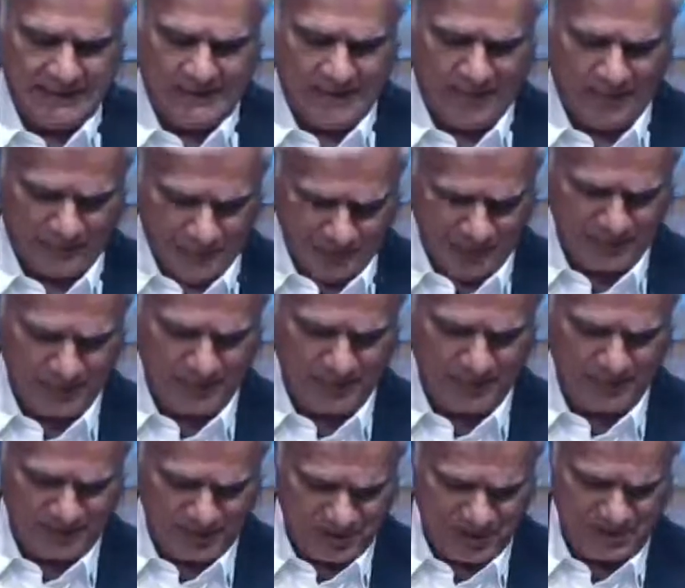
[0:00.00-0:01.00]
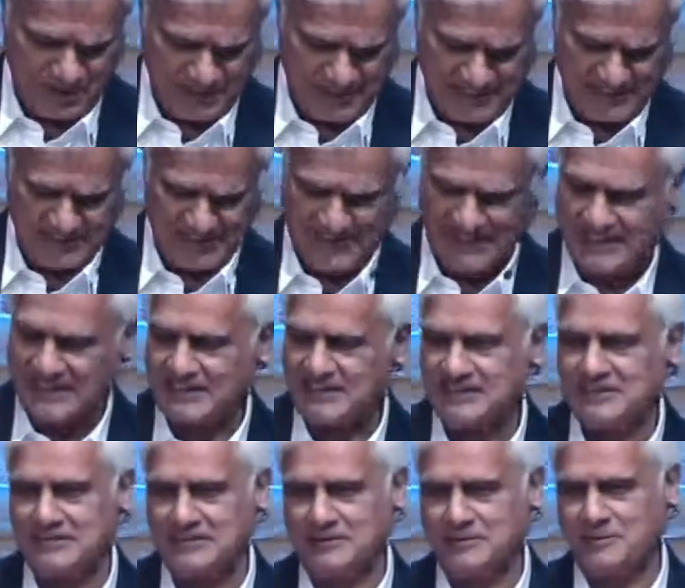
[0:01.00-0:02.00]
I want to personally
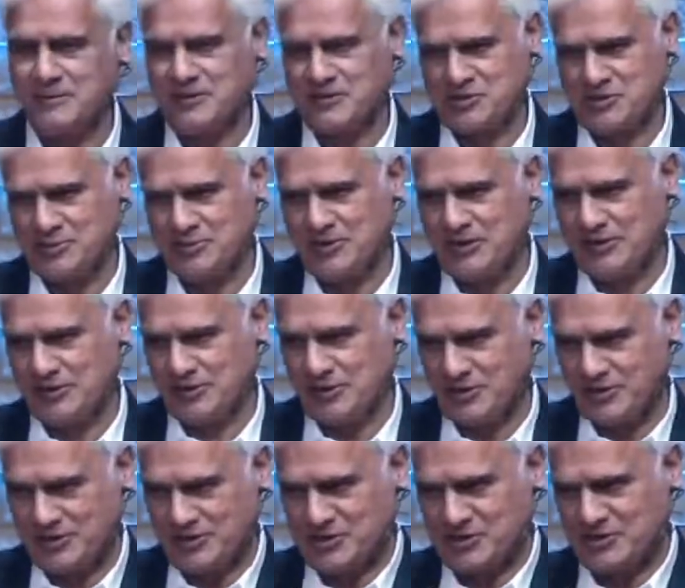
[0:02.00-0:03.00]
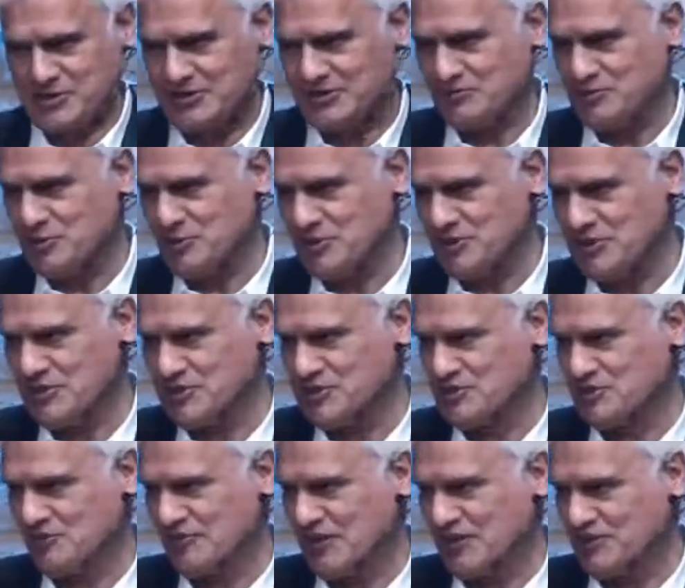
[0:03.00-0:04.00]
thank Pastor Brian Loritz. I've known
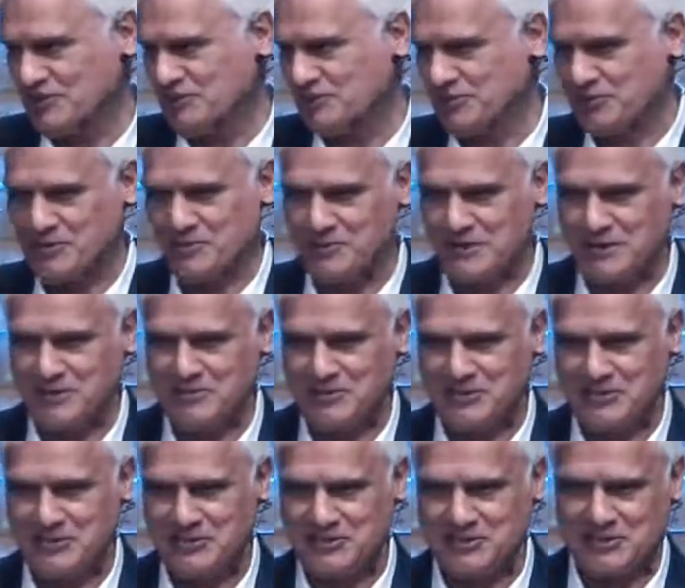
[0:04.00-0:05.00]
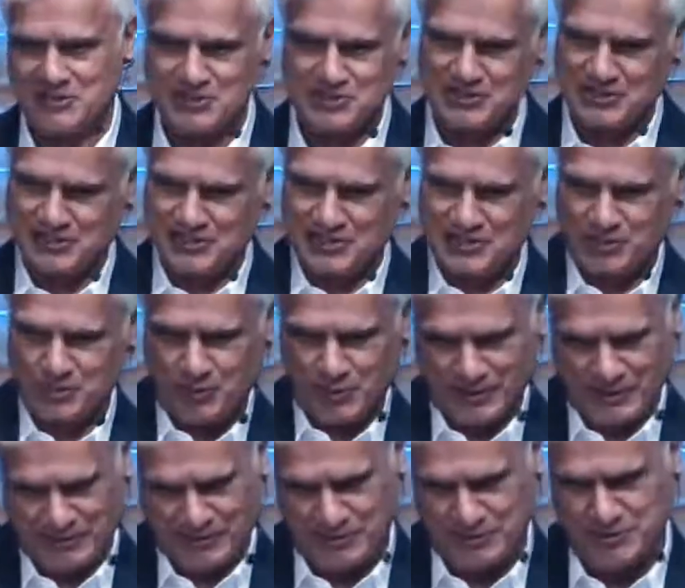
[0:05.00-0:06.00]
his father for many, many years, and it's
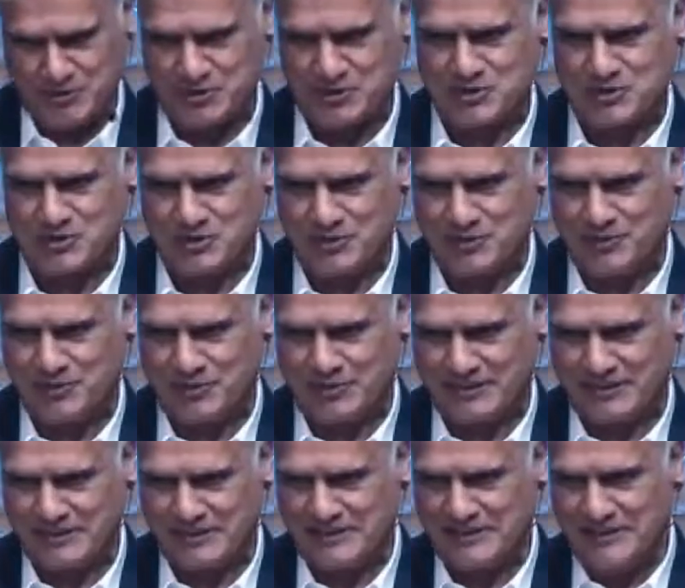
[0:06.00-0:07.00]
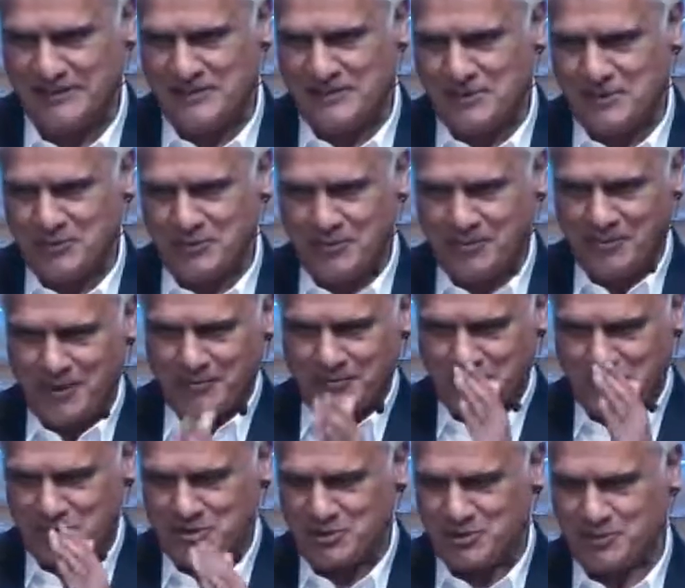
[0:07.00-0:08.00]
wonderful to see you, Brian. We
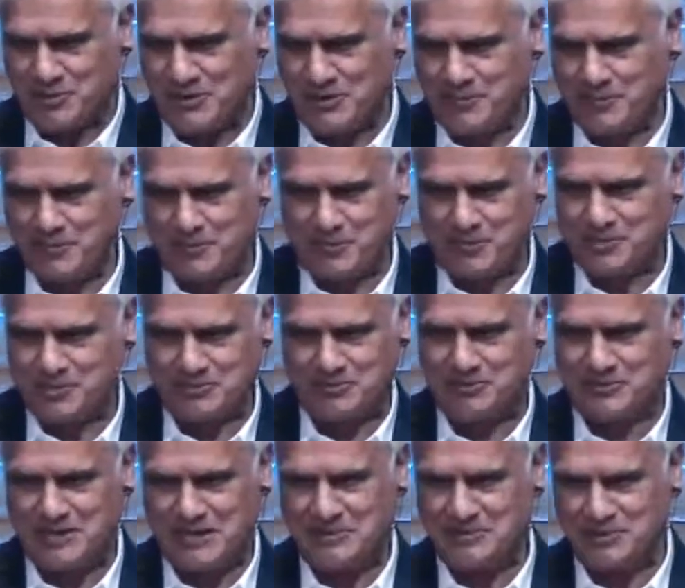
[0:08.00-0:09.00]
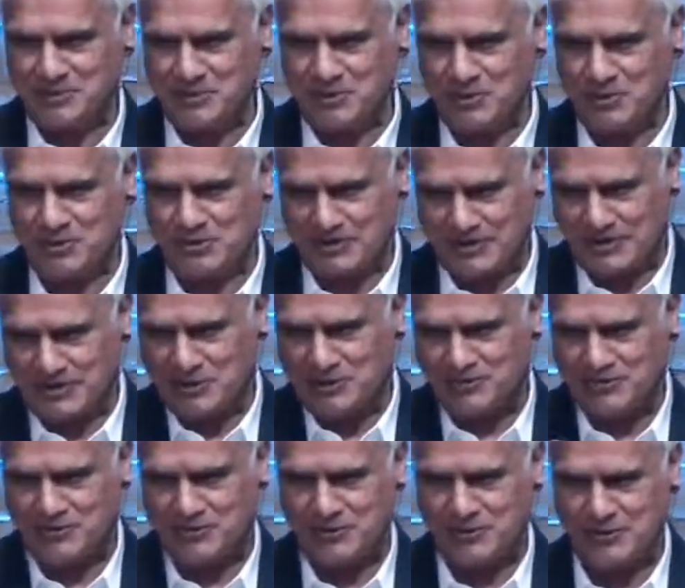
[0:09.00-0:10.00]
bumped into an airport some time ago. Thank you
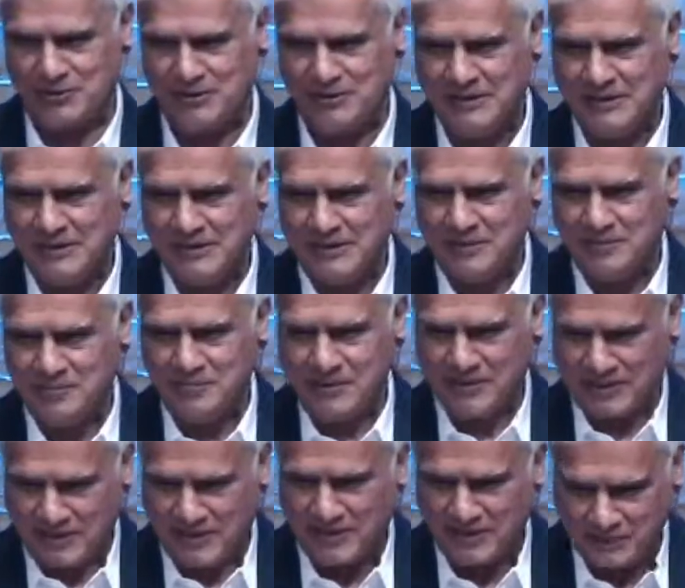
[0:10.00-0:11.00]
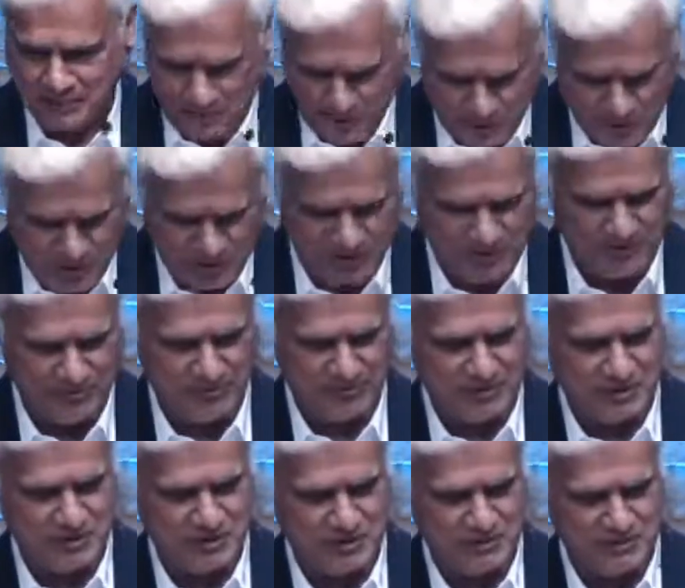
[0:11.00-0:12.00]
for making it possible for
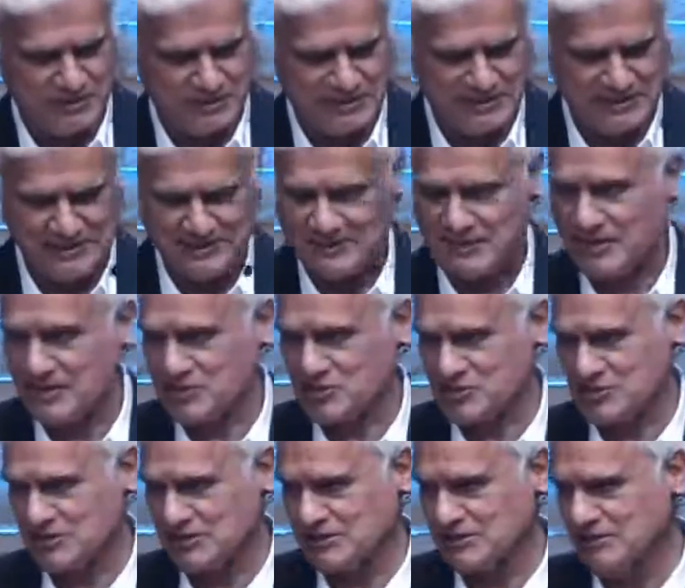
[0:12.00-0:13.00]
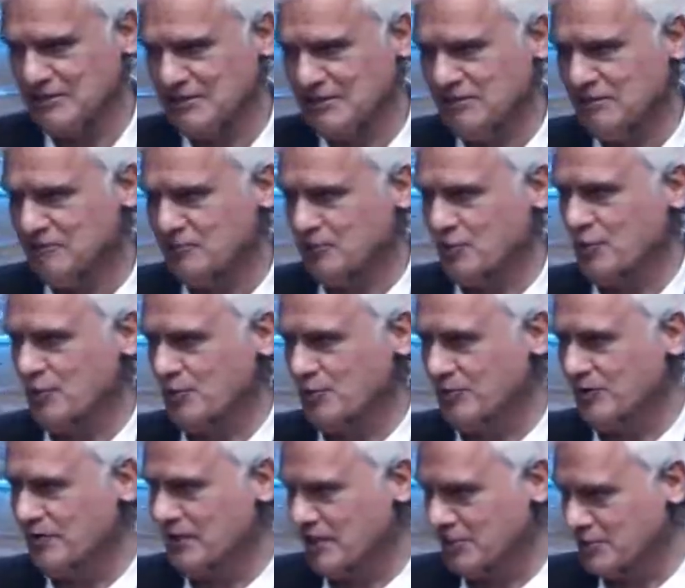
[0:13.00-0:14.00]
us to be here. Nancy, for all
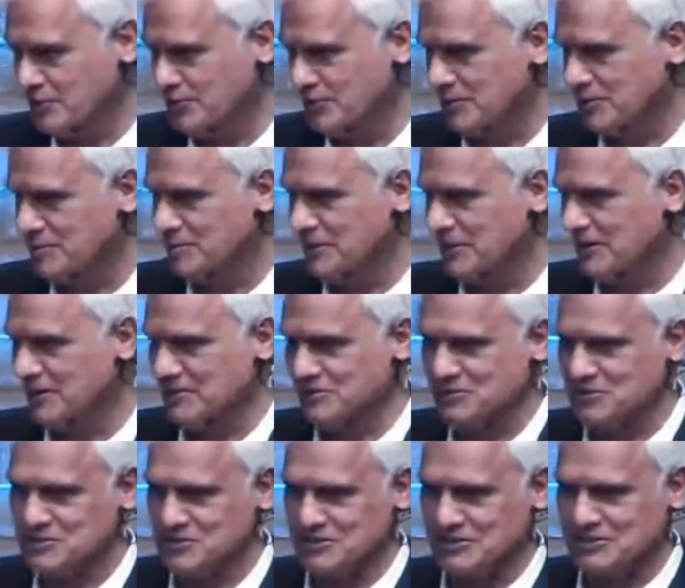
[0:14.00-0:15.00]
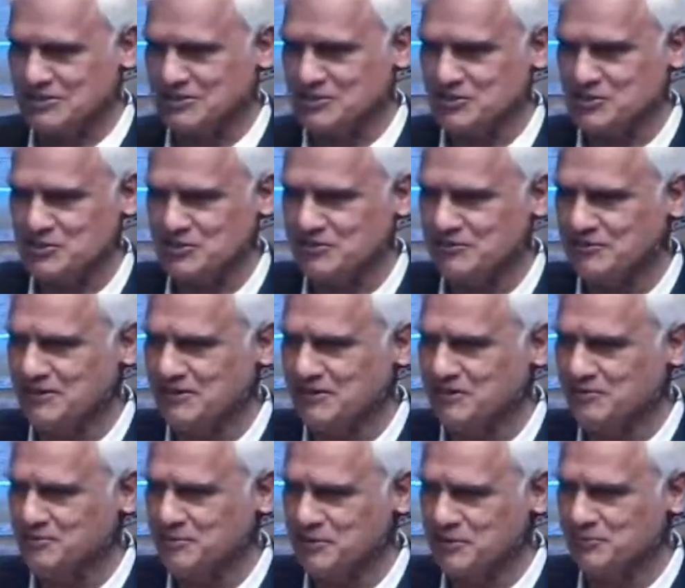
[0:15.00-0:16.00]
your hard work behind the scenes. You've done a
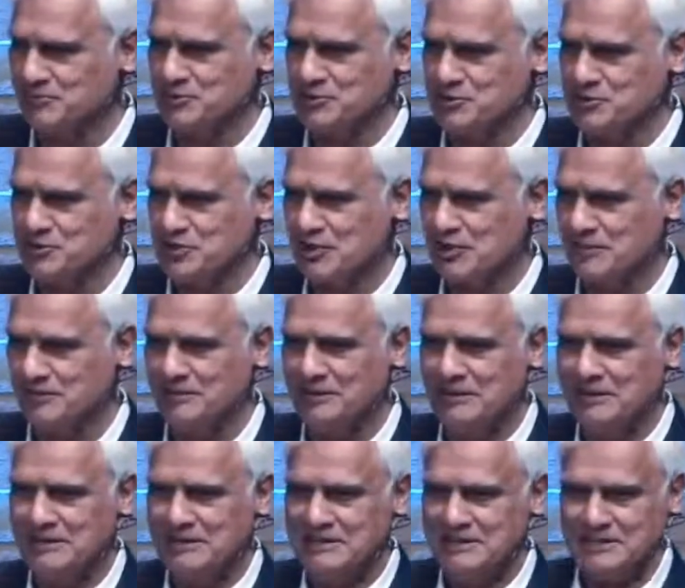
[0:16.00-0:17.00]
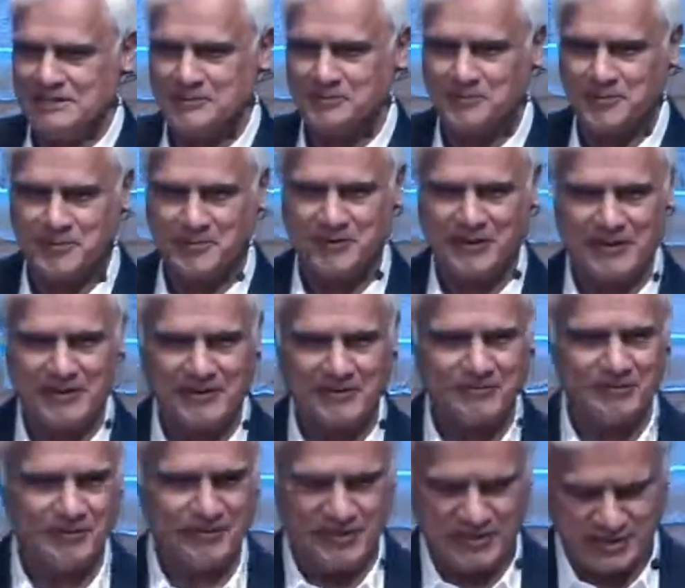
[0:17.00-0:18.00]
beautiful job in preparing
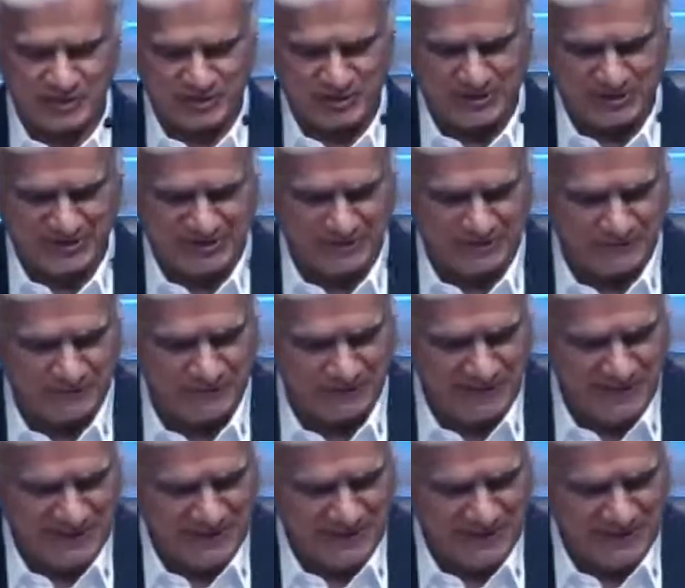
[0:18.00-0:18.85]
for us to come.